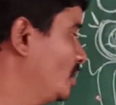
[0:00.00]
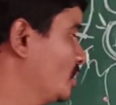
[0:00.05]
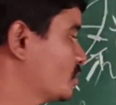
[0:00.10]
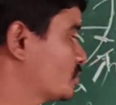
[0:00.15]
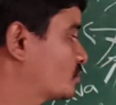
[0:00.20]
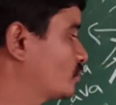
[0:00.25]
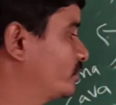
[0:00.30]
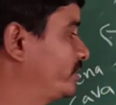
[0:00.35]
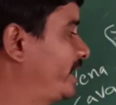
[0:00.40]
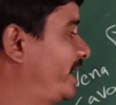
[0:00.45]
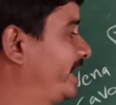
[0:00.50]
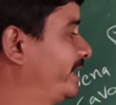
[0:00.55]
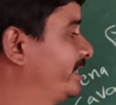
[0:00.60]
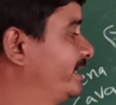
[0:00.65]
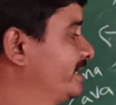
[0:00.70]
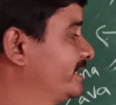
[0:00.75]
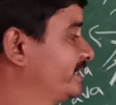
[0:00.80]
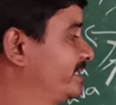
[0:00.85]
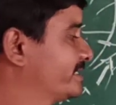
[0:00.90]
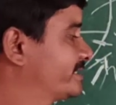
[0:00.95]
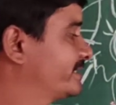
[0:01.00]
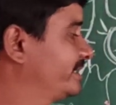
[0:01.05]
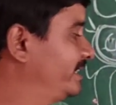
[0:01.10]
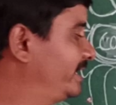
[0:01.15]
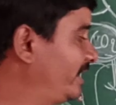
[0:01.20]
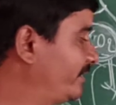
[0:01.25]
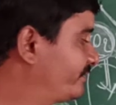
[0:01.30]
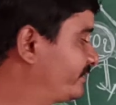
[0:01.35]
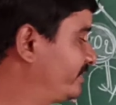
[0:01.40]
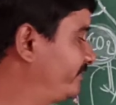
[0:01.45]
so then this
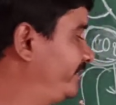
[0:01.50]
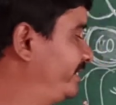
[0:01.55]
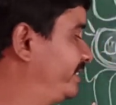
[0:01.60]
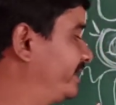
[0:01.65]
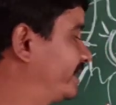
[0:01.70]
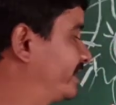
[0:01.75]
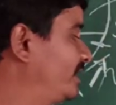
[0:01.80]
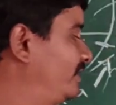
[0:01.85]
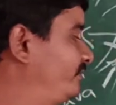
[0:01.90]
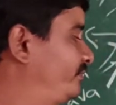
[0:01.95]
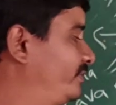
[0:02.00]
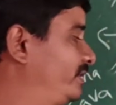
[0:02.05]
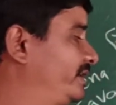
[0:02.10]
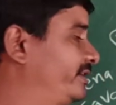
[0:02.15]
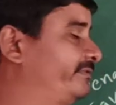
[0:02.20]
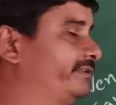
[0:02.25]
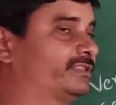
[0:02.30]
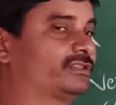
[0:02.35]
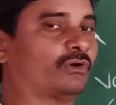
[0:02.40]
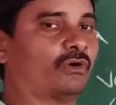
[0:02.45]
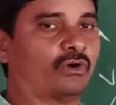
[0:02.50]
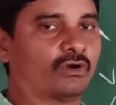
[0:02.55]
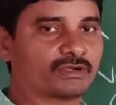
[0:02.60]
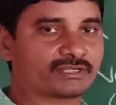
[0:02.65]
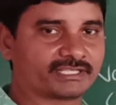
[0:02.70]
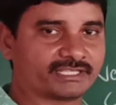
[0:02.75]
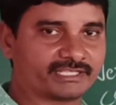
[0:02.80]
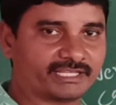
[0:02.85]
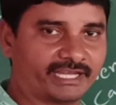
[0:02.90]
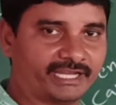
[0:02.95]
left ventricle filled with
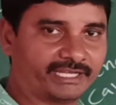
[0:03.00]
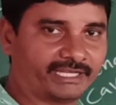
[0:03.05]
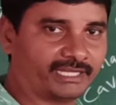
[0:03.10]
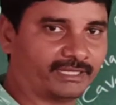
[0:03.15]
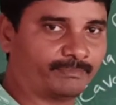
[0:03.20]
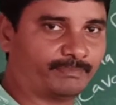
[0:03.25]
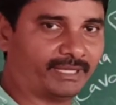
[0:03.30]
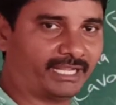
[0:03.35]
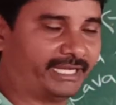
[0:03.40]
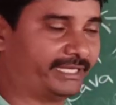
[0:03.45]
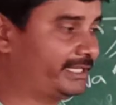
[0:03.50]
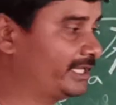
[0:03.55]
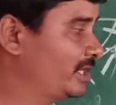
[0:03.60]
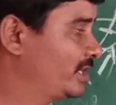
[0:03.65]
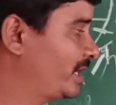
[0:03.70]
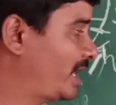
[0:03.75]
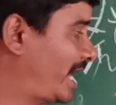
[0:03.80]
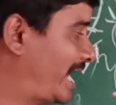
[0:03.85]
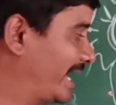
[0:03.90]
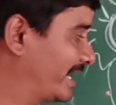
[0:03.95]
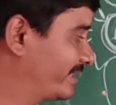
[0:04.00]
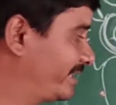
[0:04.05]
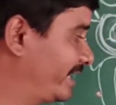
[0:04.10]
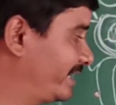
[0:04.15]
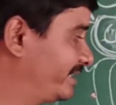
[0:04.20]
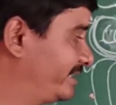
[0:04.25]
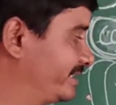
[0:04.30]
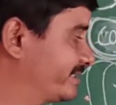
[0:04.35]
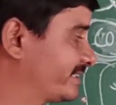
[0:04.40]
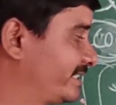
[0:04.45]
oxygenated blood, and
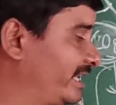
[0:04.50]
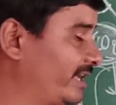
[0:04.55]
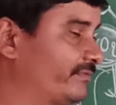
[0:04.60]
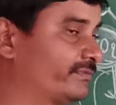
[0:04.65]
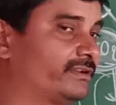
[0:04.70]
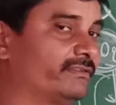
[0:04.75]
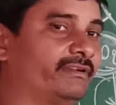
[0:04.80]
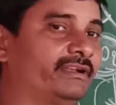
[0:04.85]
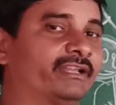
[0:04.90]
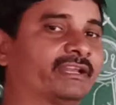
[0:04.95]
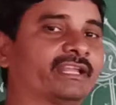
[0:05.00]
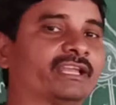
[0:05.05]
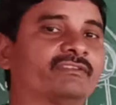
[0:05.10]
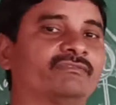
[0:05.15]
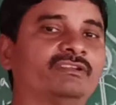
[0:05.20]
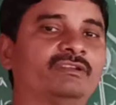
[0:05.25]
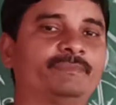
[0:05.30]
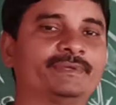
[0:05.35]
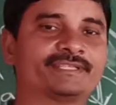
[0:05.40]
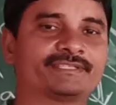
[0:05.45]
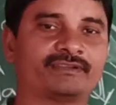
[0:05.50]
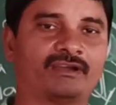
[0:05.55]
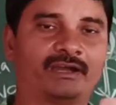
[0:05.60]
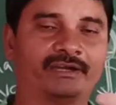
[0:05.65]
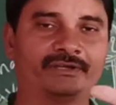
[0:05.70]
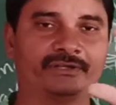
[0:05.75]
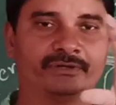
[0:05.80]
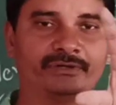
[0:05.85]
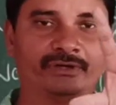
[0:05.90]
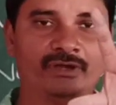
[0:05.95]
then this left ventricle will be
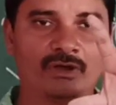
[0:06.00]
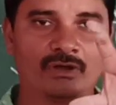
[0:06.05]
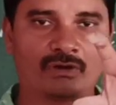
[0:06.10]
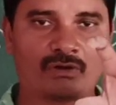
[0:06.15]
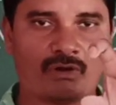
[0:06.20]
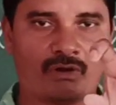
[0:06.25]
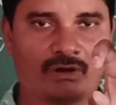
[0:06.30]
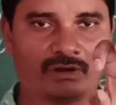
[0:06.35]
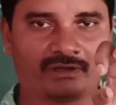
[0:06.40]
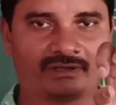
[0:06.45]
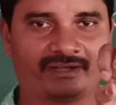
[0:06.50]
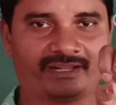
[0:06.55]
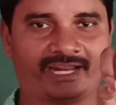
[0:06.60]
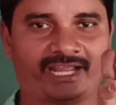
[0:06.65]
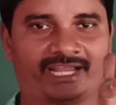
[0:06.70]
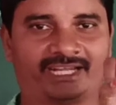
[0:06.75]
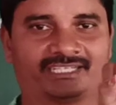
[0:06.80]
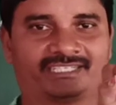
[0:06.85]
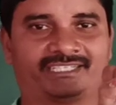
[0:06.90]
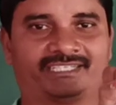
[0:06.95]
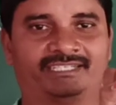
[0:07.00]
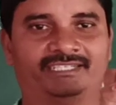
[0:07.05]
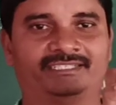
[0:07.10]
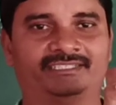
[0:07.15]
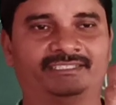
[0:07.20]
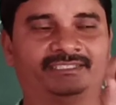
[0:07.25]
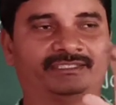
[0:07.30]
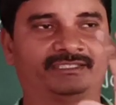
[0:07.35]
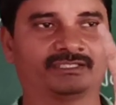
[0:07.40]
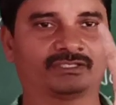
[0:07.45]
start
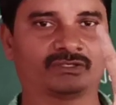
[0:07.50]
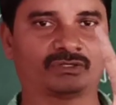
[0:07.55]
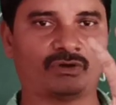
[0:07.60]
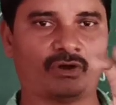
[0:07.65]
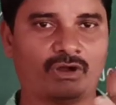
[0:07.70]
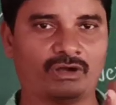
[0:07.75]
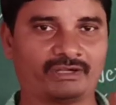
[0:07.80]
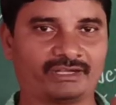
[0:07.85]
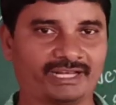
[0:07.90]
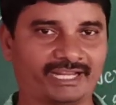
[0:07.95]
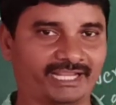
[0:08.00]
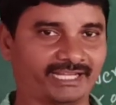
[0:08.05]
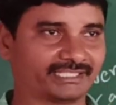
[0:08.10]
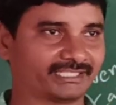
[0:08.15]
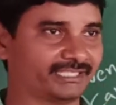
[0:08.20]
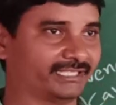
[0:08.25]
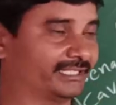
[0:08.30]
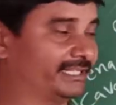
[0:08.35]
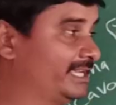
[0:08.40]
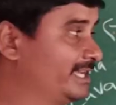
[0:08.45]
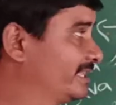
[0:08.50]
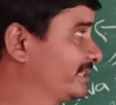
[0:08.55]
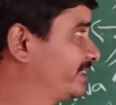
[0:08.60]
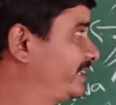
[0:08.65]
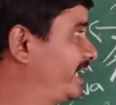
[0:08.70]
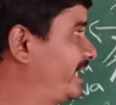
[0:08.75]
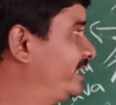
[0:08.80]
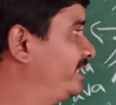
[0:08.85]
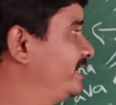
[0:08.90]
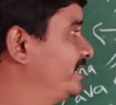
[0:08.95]
contraction.
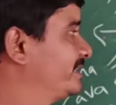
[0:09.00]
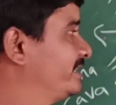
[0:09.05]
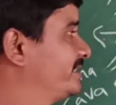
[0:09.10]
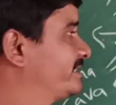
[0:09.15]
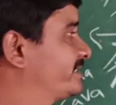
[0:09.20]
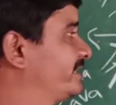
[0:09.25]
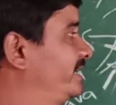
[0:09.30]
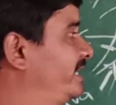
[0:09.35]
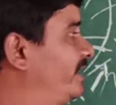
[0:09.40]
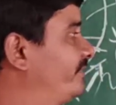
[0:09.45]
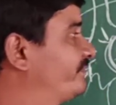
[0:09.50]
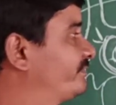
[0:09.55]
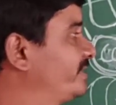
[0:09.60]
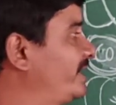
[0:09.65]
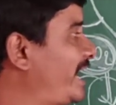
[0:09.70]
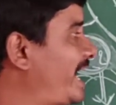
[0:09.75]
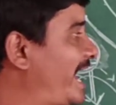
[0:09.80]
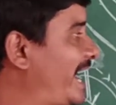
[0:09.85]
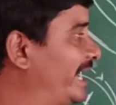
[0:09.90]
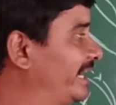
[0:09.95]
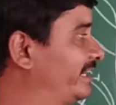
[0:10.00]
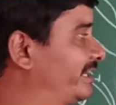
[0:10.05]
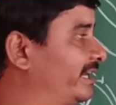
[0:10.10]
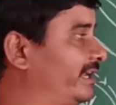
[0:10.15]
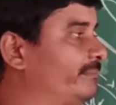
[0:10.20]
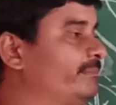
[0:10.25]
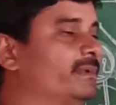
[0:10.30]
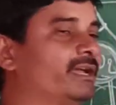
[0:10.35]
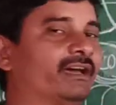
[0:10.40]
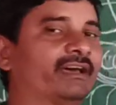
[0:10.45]
Then this left
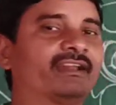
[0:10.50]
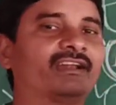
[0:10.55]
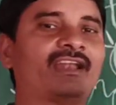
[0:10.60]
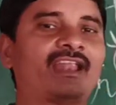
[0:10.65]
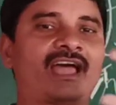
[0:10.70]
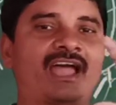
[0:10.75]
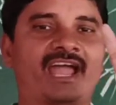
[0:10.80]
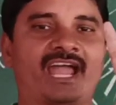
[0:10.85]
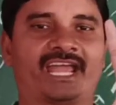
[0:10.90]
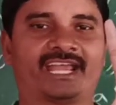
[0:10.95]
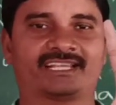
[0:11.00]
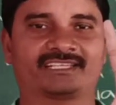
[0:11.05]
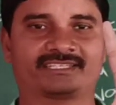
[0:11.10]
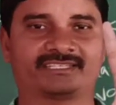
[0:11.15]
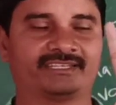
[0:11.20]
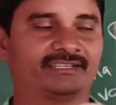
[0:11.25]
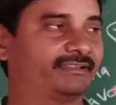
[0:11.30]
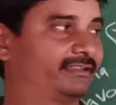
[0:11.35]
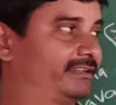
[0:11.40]
atrium relaxed.